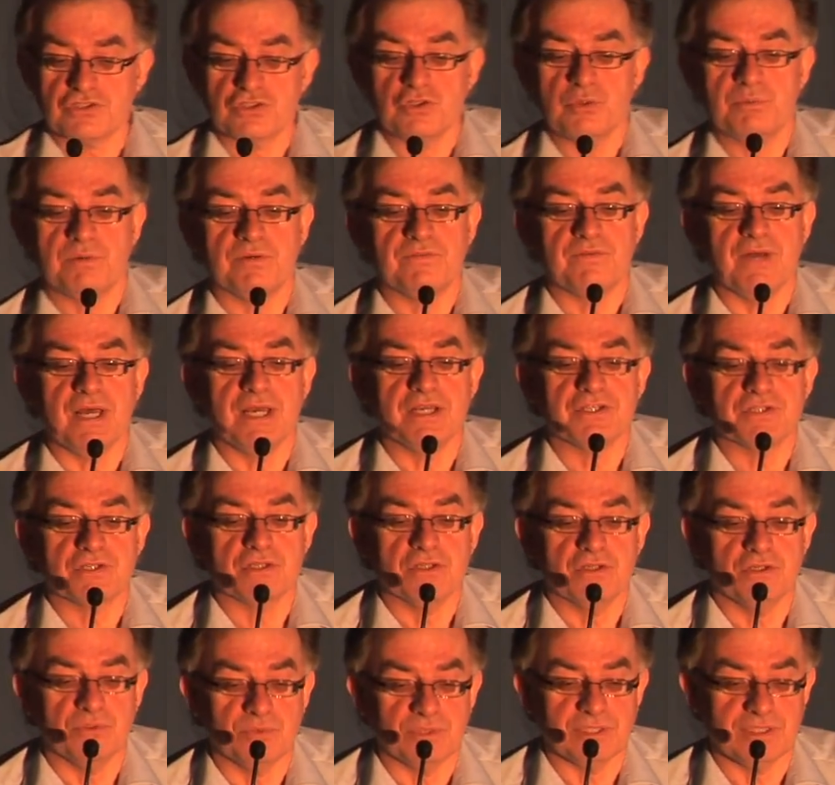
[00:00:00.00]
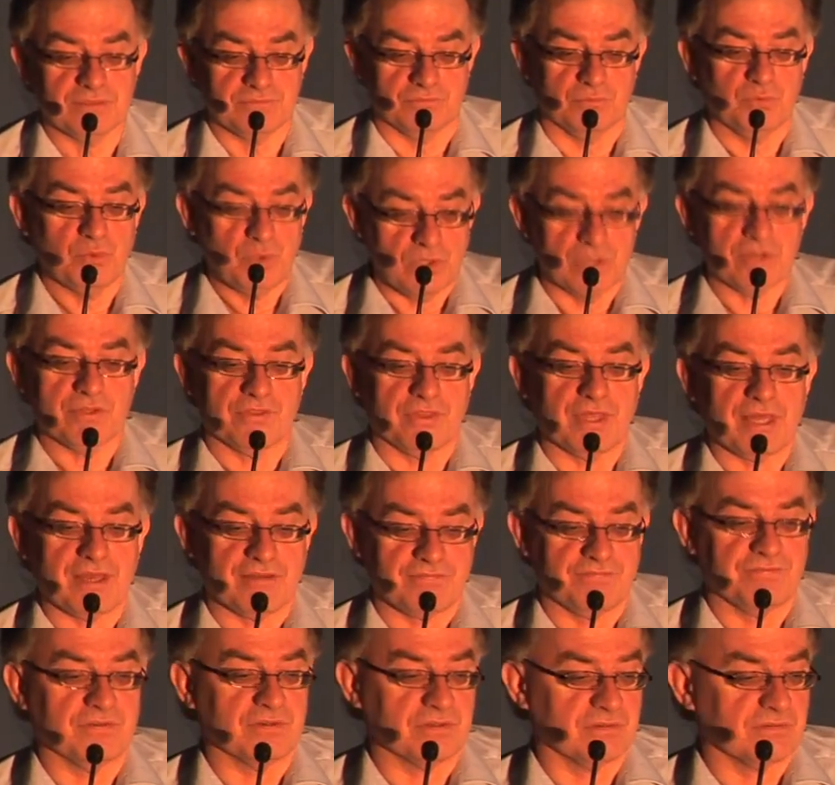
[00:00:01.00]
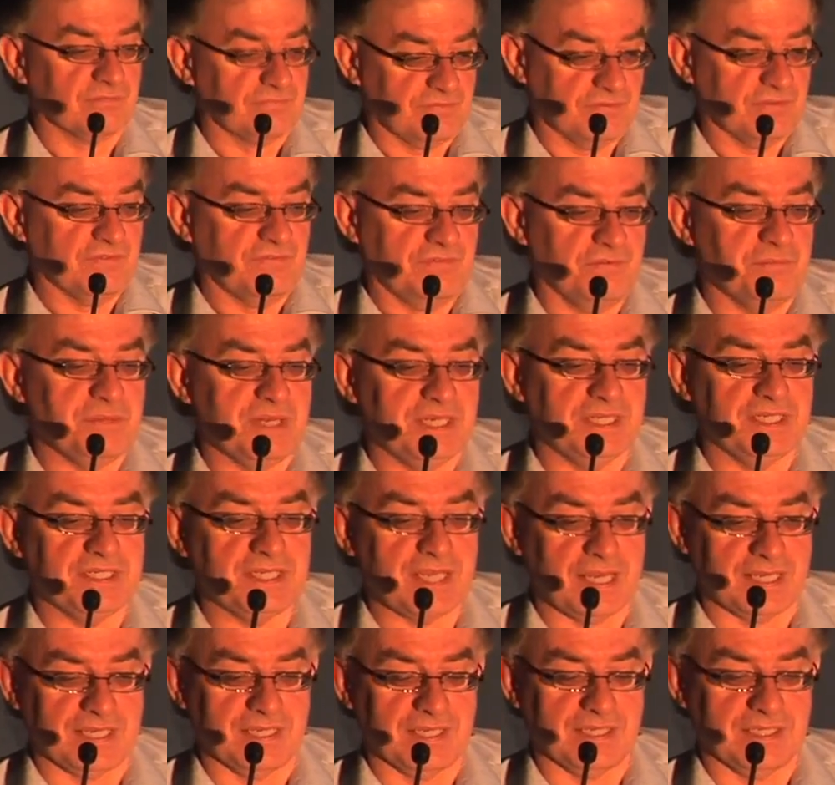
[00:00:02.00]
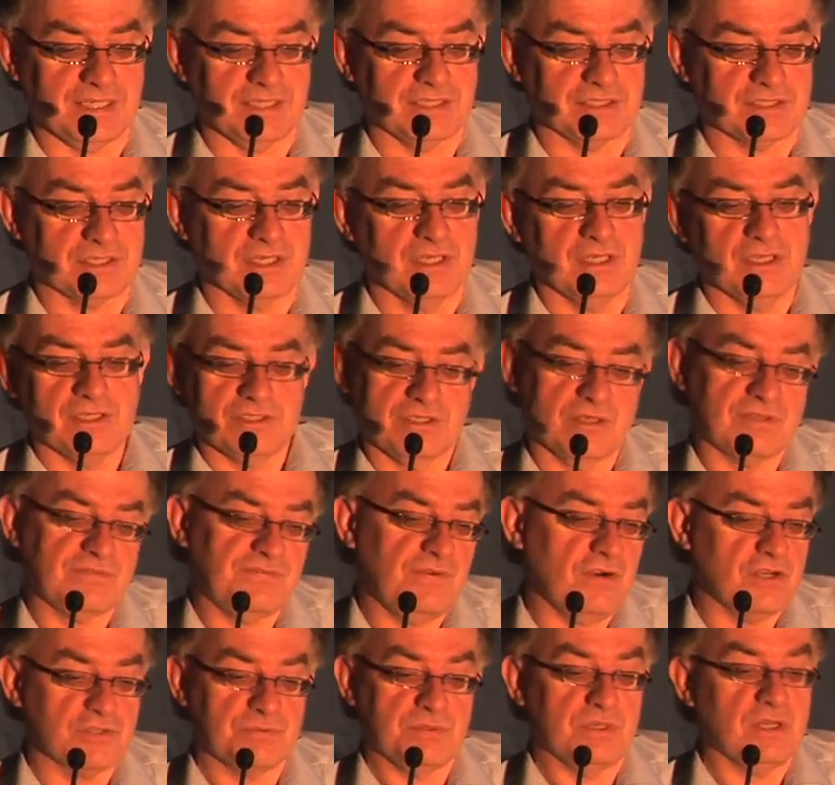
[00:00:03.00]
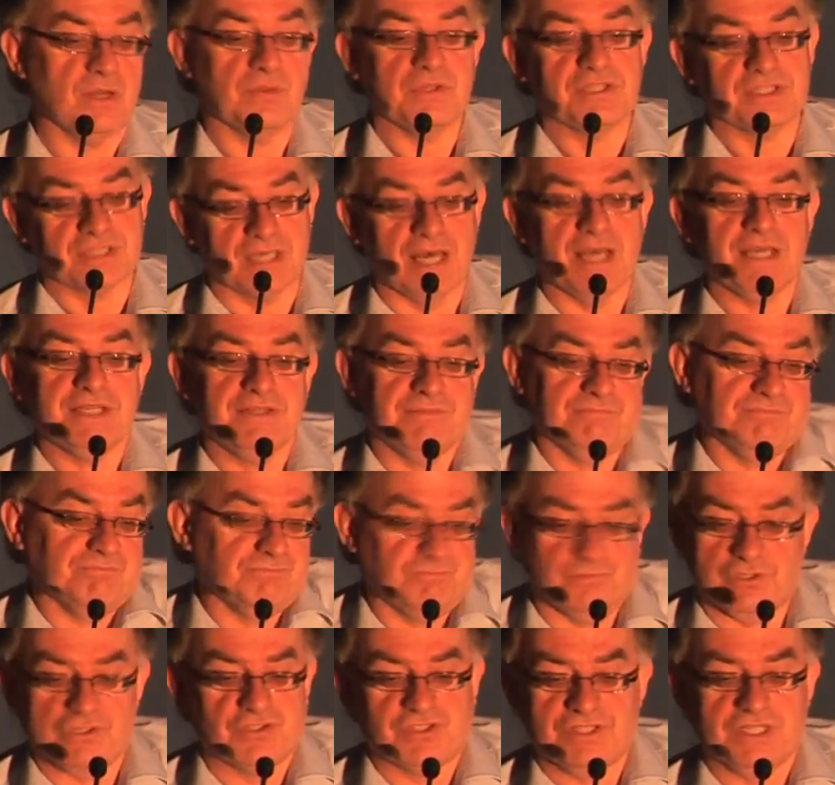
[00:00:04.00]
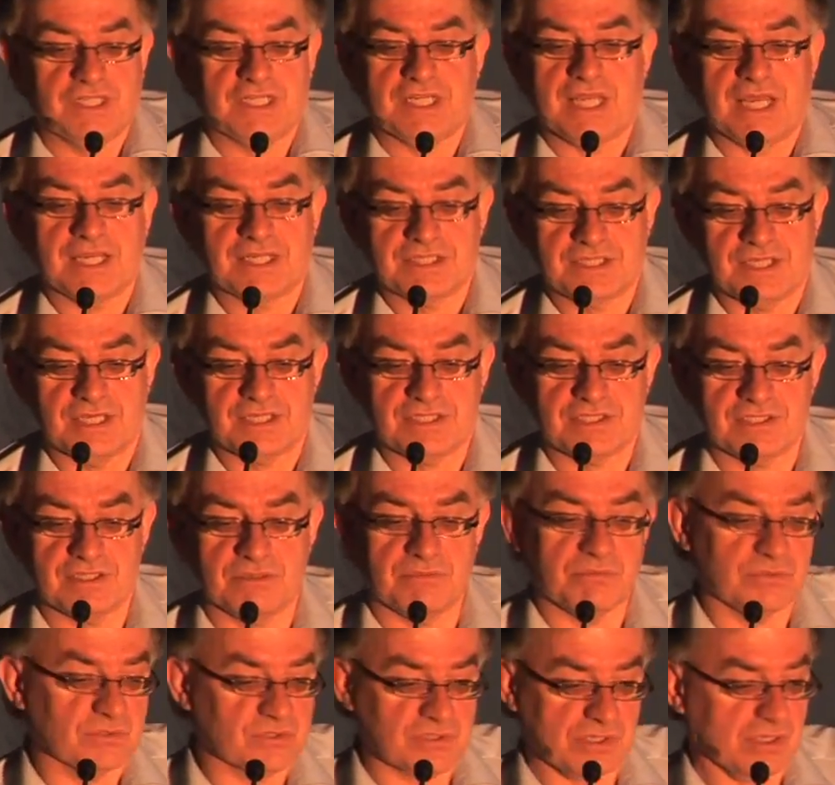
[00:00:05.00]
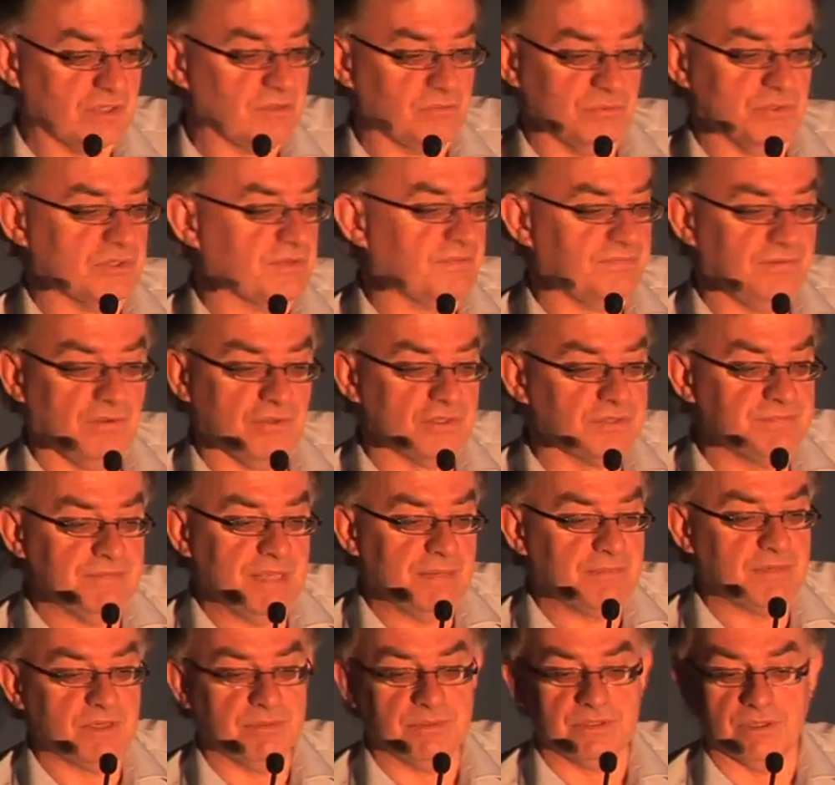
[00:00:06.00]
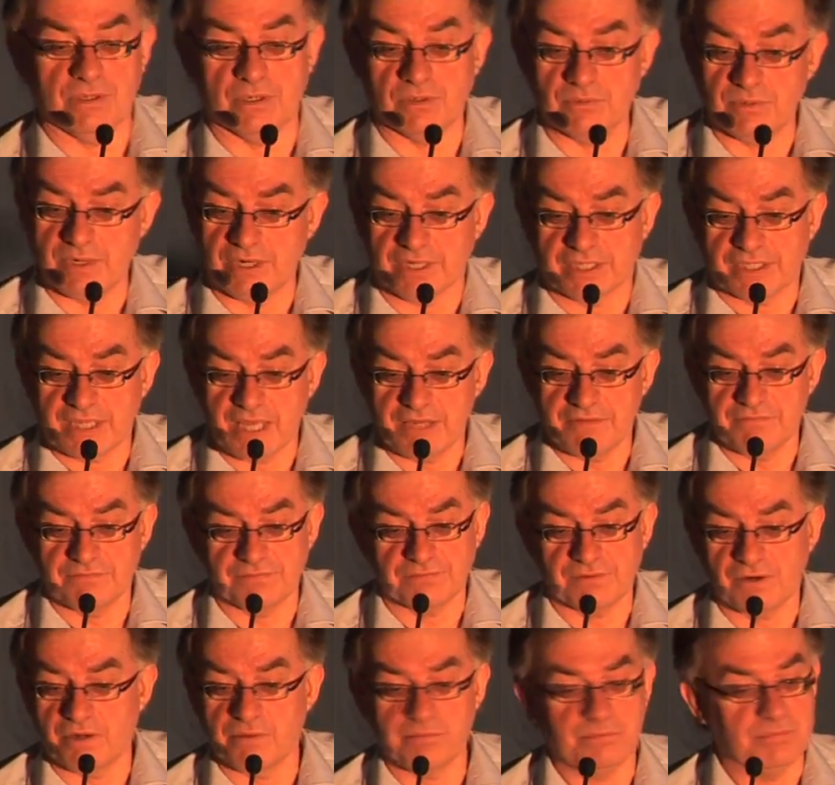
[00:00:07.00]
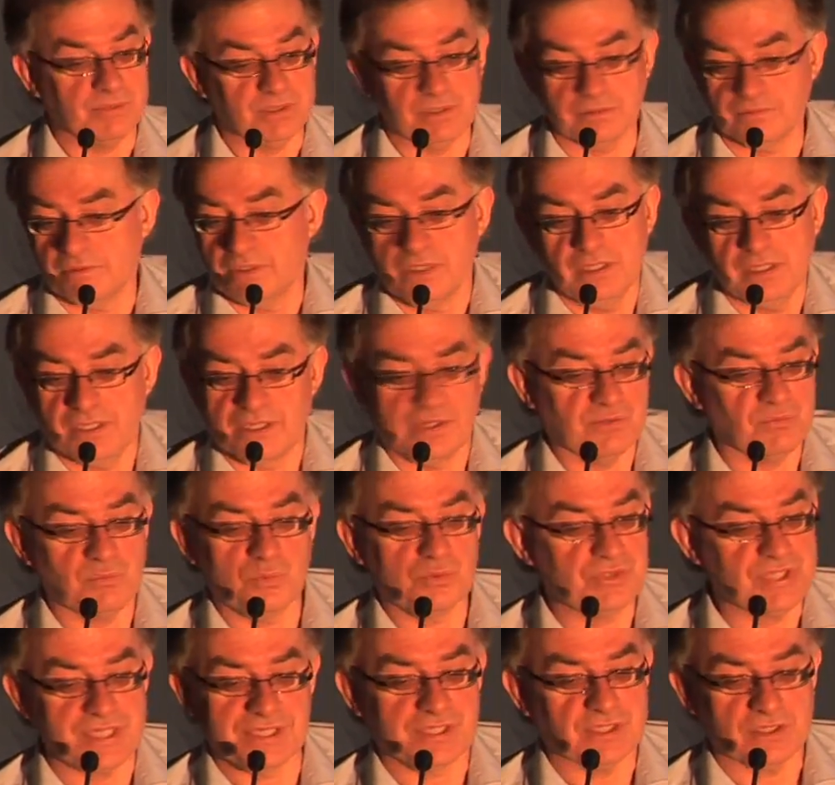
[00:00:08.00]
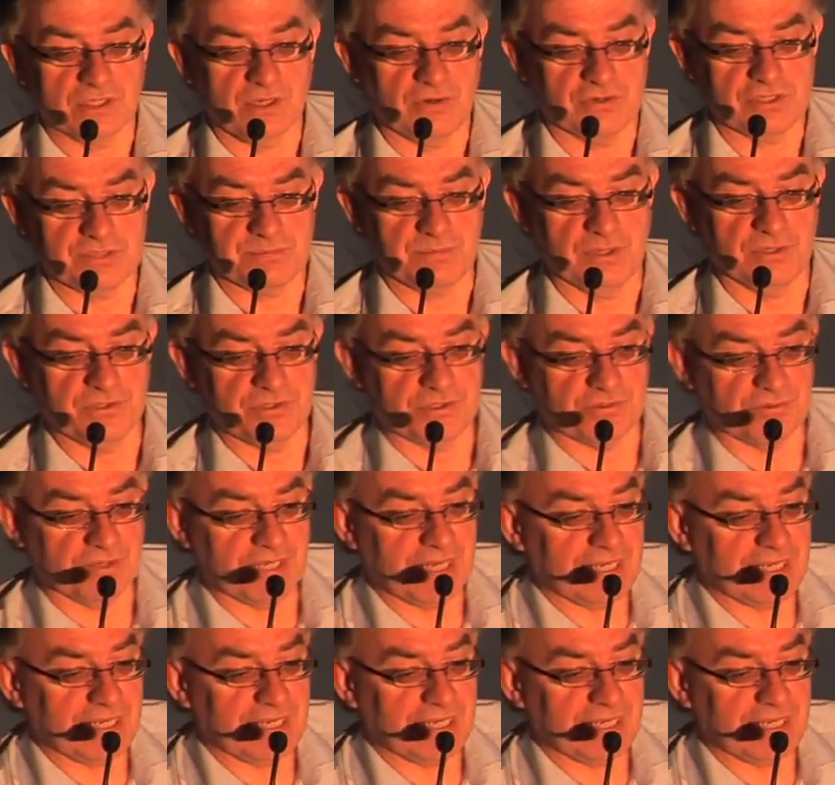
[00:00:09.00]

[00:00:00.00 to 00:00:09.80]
a supervisor who had worked there for many decades. So as far as we know, this guy just didn't exist. It was a false memory. We don't know where it came from, but it didn't correspond to